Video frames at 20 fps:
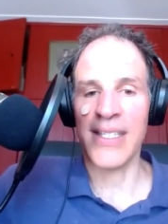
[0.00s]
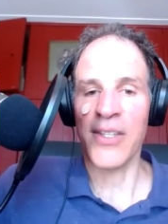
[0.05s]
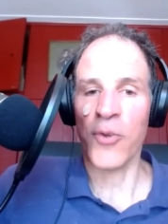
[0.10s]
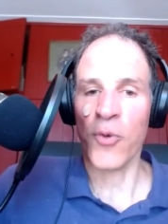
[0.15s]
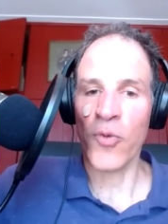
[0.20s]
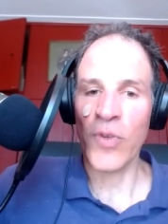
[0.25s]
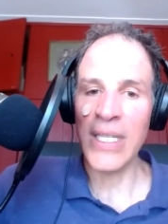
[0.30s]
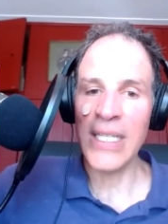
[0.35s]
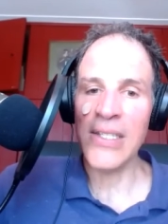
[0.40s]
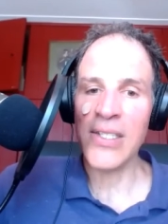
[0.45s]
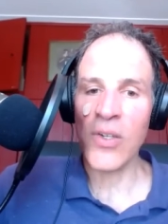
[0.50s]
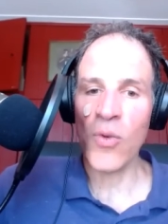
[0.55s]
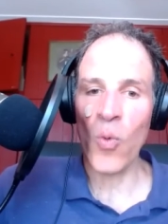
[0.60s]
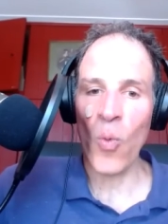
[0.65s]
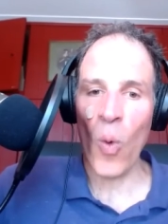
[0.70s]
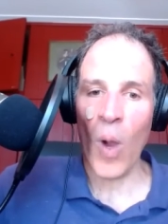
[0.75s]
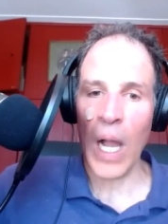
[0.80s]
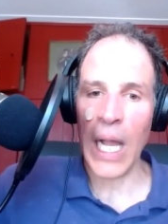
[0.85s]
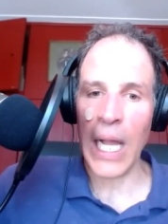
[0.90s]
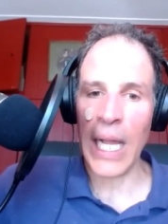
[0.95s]
And the reason
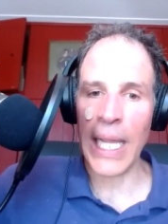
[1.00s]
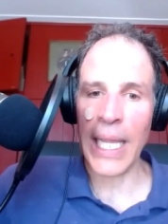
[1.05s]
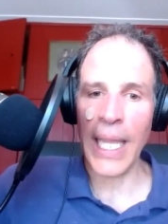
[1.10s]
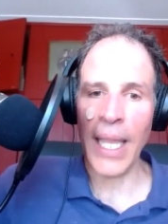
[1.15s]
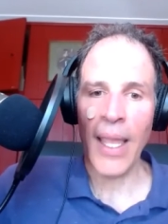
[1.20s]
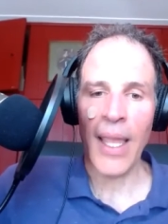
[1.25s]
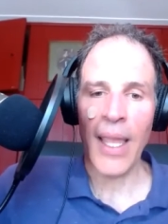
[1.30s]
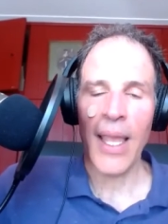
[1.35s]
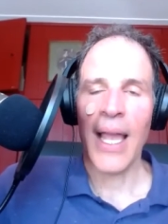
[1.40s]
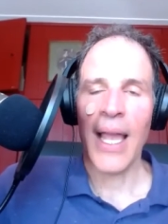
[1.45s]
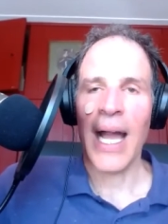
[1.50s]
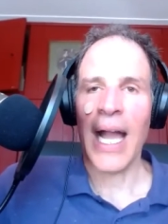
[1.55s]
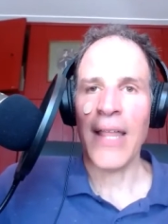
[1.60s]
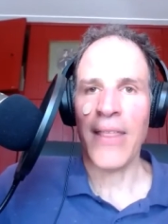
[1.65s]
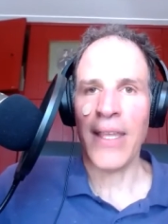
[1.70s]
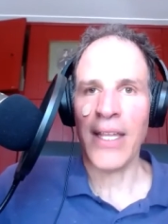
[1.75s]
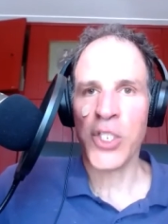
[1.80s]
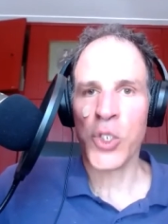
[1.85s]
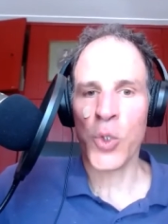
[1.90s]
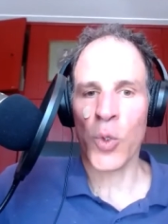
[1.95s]
why I
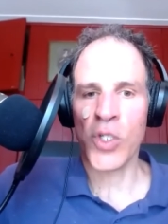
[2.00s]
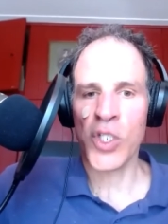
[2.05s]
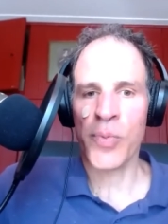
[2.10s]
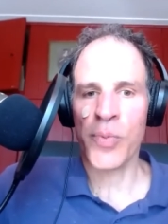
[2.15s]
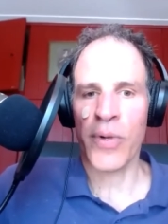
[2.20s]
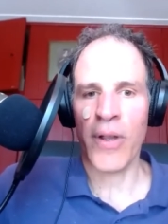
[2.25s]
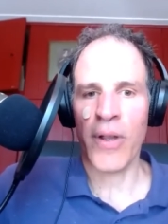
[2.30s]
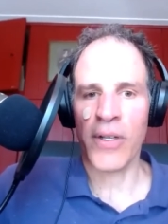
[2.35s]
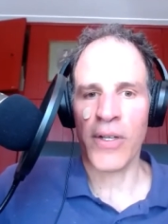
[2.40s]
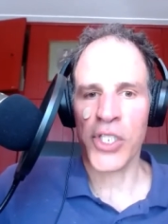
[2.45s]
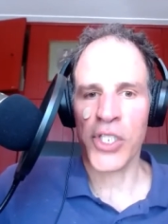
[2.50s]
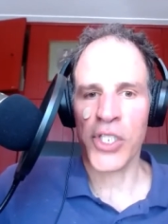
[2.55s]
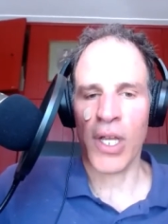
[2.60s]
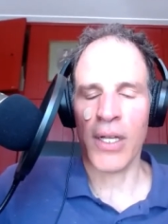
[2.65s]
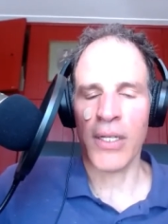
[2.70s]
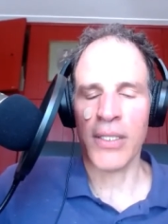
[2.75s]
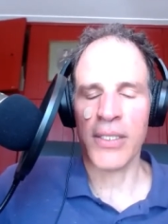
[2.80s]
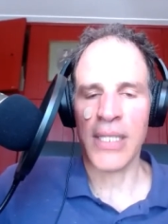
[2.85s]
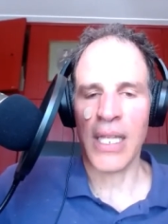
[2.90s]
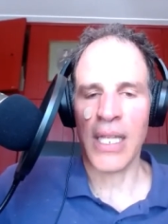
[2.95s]
think George Bernard
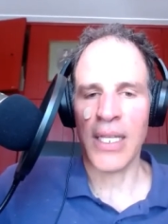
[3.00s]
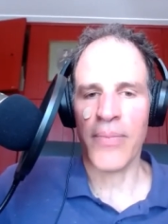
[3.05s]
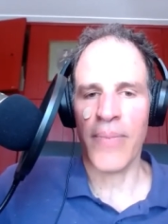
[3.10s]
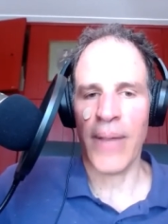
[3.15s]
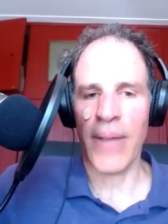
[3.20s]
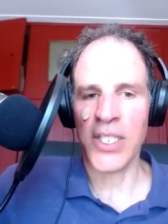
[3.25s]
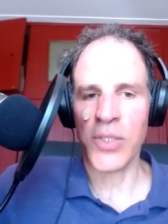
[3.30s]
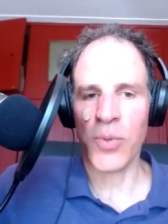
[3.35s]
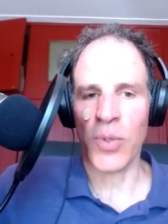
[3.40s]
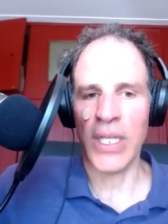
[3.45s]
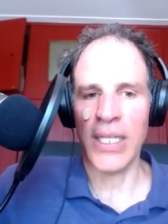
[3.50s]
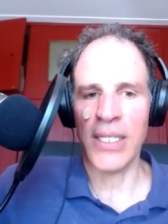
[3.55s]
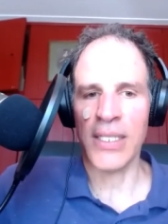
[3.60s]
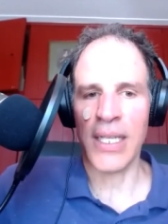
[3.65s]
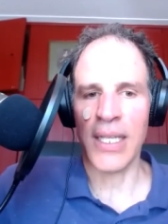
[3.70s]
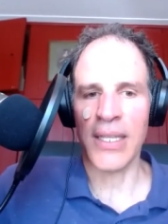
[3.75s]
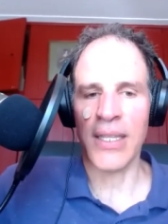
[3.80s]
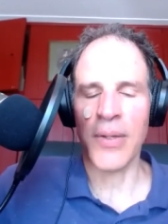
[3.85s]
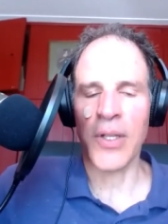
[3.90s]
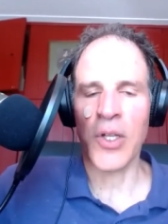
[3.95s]
Shaw said it best when he
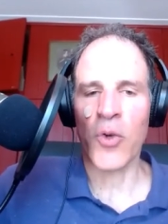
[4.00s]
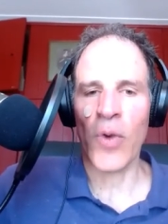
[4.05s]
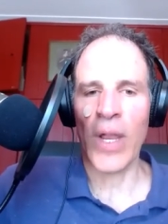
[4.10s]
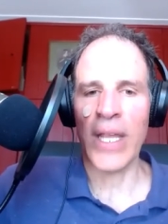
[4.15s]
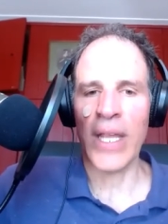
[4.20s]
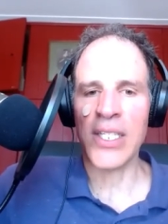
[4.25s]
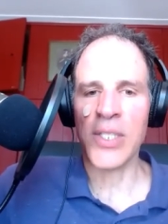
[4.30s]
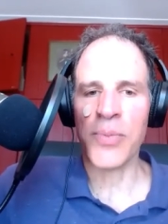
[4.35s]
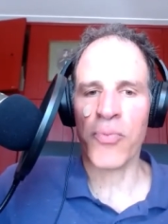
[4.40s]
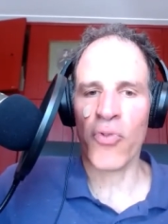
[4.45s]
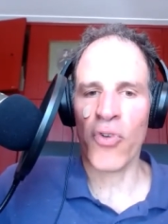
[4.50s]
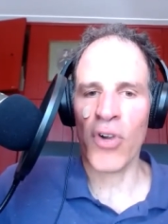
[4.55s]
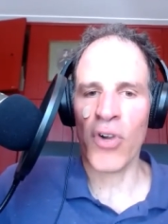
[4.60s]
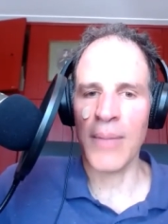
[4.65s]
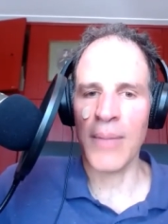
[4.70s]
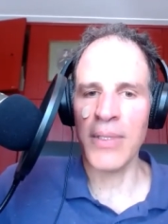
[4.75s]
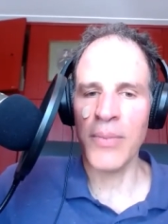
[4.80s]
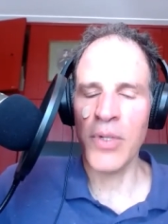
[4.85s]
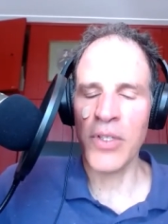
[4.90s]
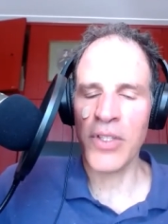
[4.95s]
said the greatest
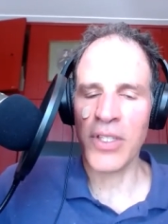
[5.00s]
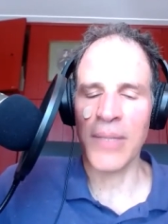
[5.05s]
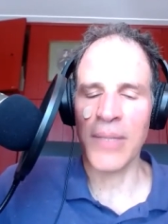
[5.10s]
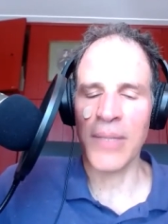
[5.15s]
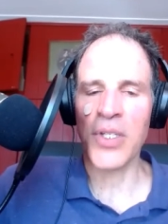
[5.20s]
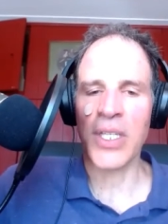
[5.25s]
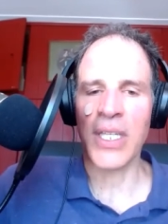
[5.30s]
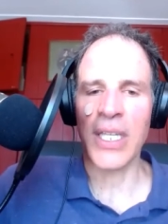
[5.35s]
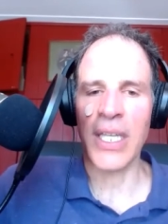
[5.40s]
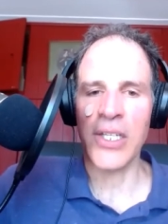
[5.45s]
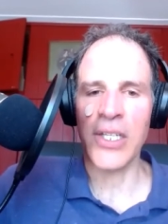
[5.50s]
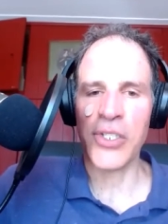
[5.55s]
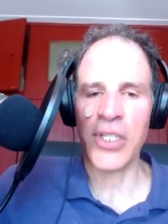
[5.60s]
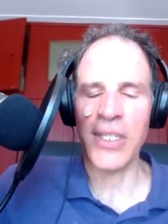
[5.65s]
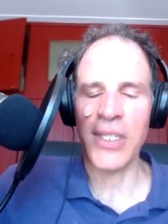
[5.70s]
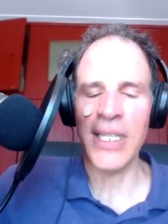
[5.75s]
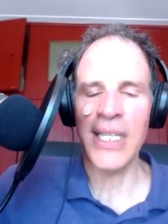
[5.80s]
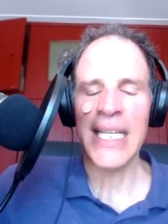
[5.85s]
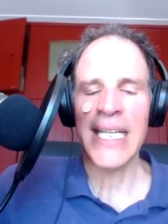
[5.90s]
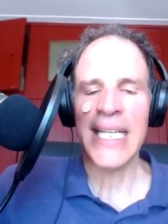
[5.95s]
problem with
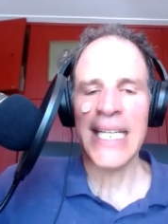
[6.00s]
communication,